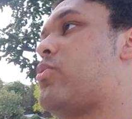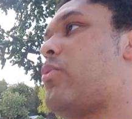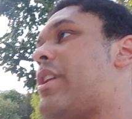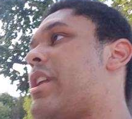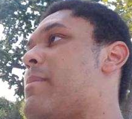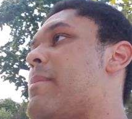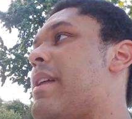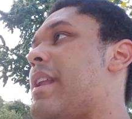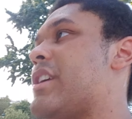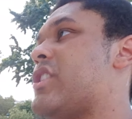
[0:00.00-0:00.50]

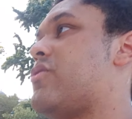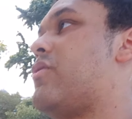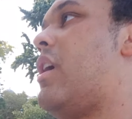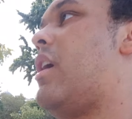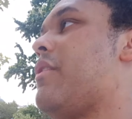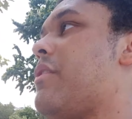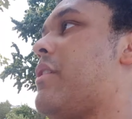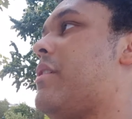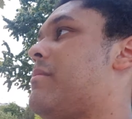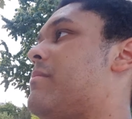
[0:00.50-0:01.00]
20 minutes
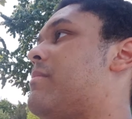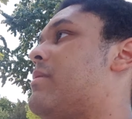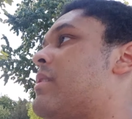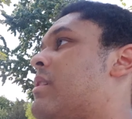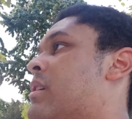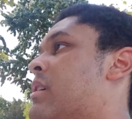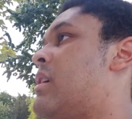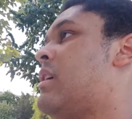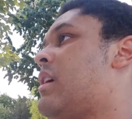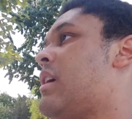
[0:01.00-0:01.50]
rather than
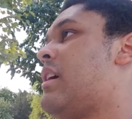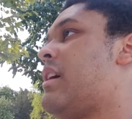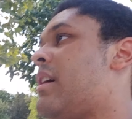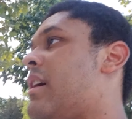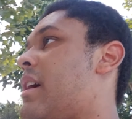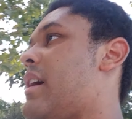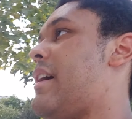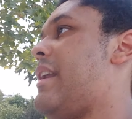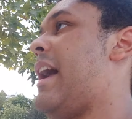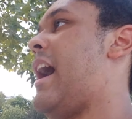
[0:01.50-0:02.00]

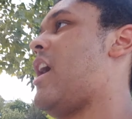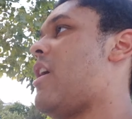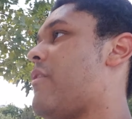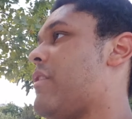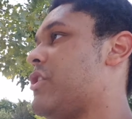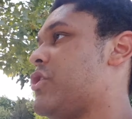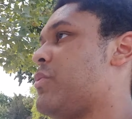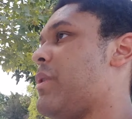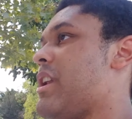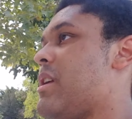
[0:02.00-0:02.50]
an hour
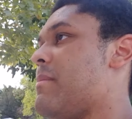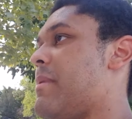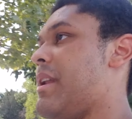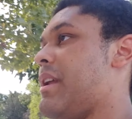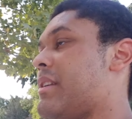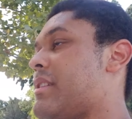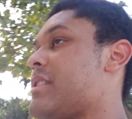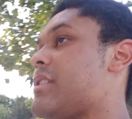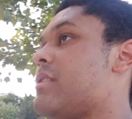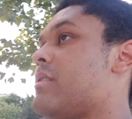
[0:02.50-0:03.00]
and 20
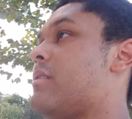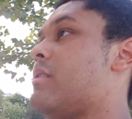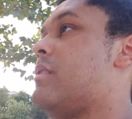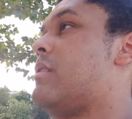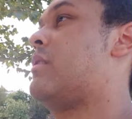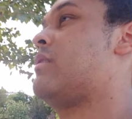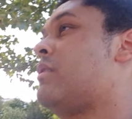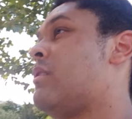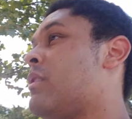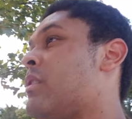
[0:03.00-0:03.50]
minutes
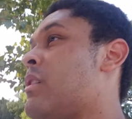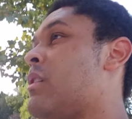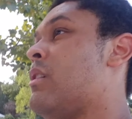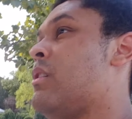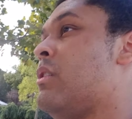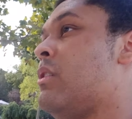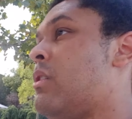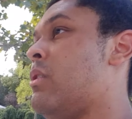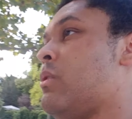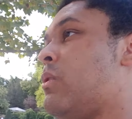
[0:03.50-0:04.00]

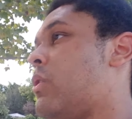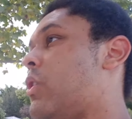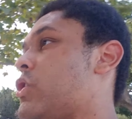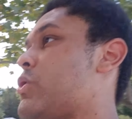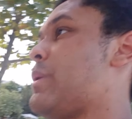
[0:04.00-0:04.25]
or